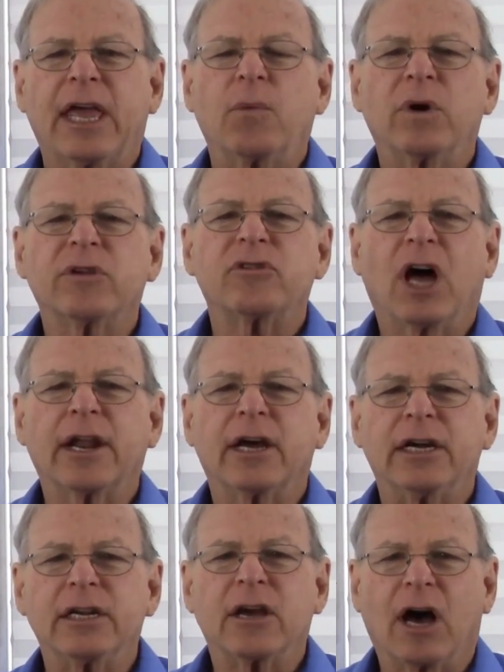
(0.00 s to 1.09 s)
it was not
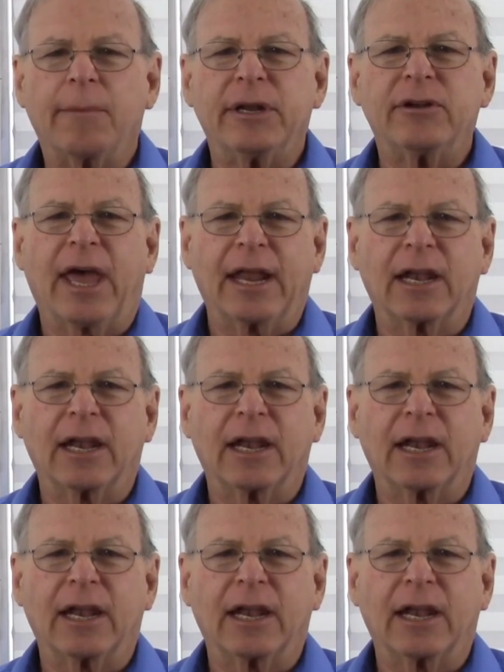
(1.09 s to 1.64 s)
uncommon to